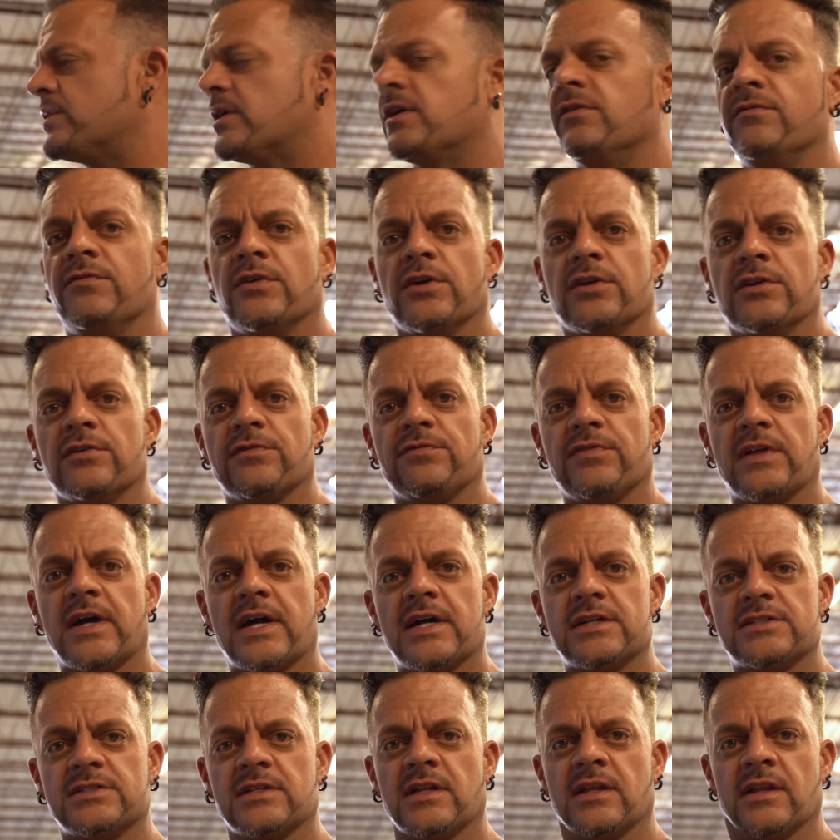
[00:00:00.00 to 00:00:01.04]
the converter
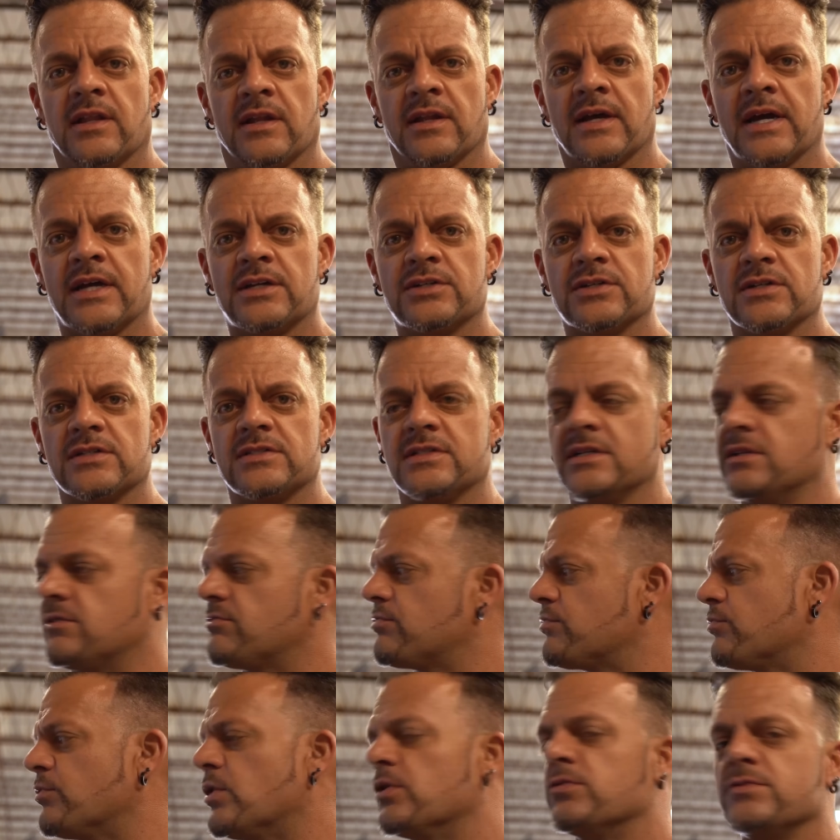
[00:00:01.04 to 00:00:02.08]
flashing and the nitrous, it
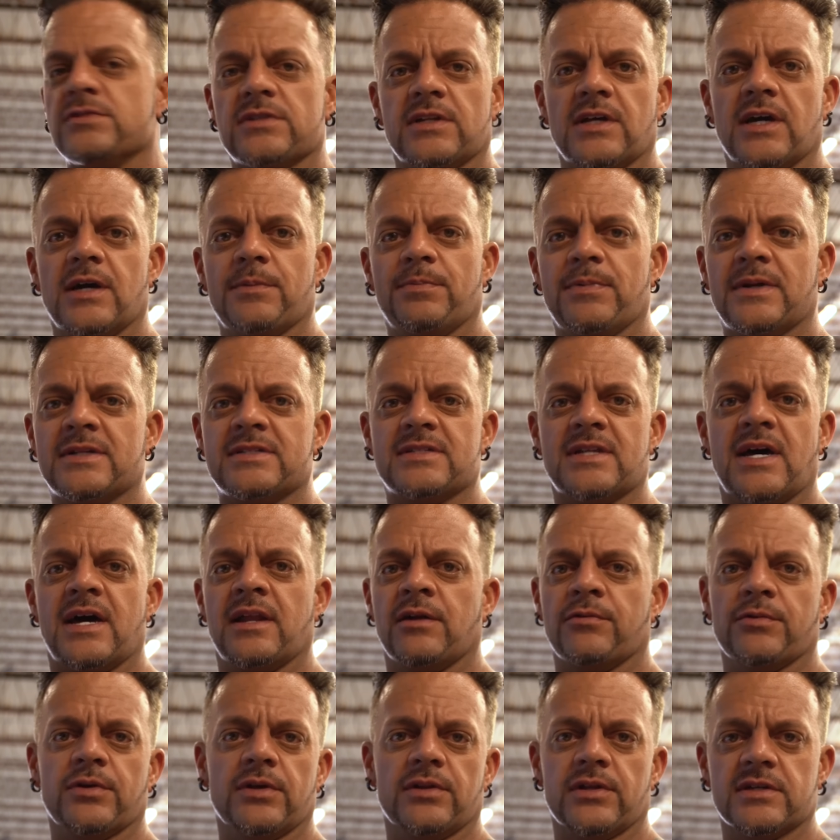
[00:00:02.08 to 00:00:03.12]
throws it up. It's
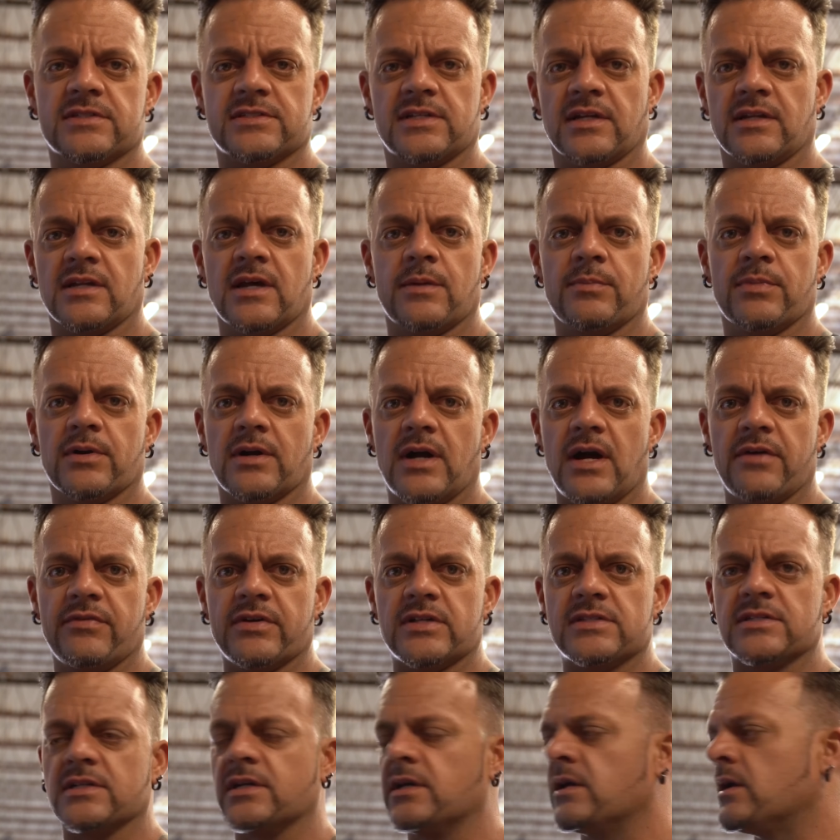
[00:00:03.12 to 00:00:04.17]
not a realistic number,
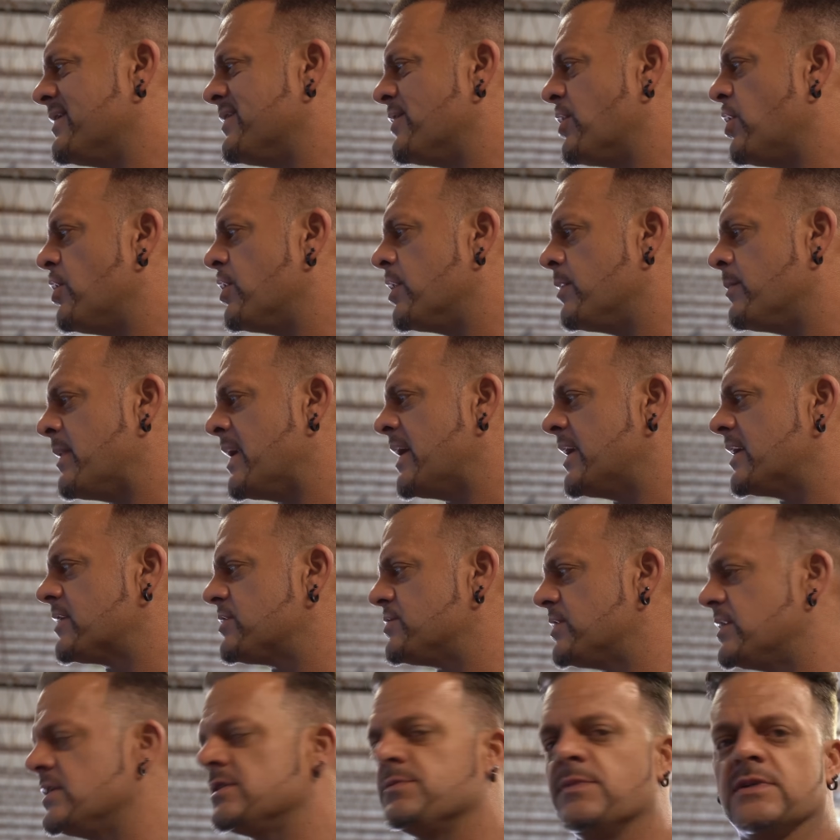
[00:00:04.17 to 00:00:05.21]
obviously. On an automatic
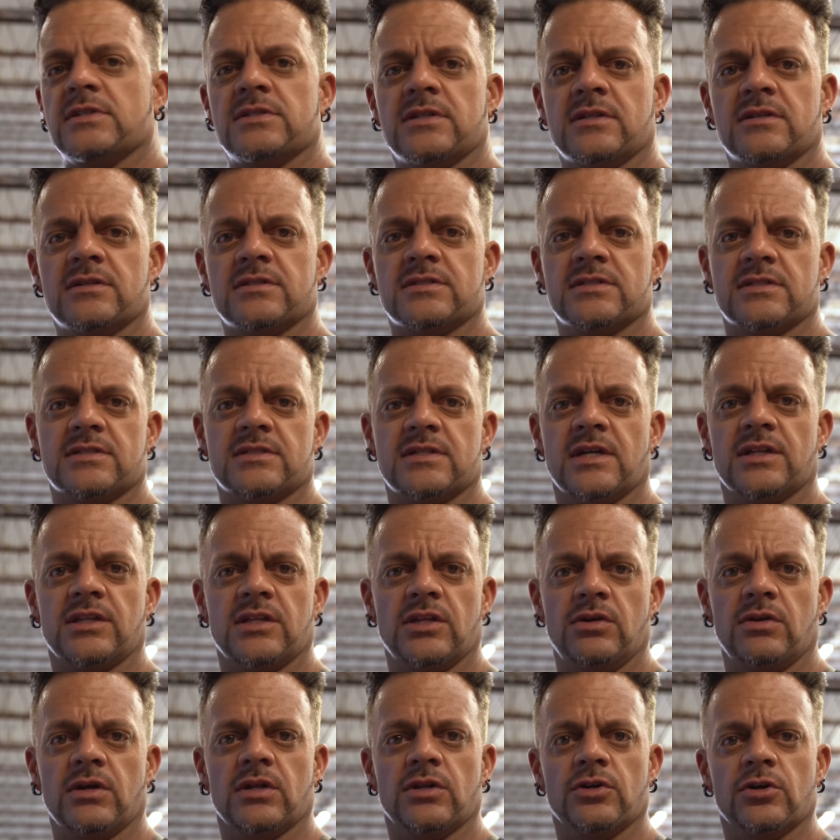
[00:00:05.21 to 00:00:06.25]
transmission, there's just
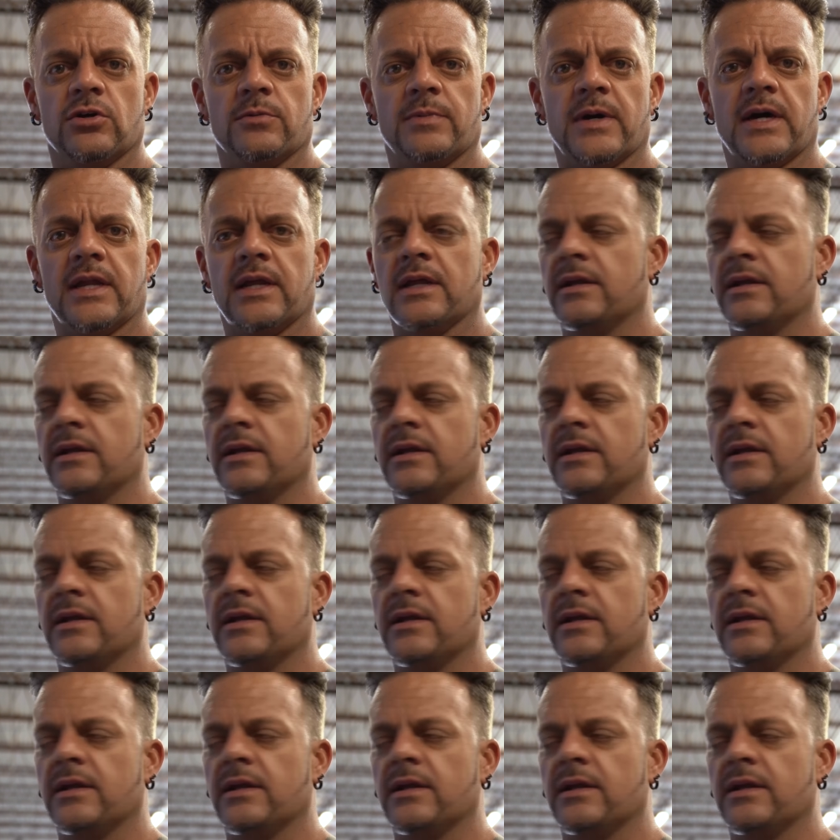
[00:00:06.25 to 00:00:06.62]
nothing you can do about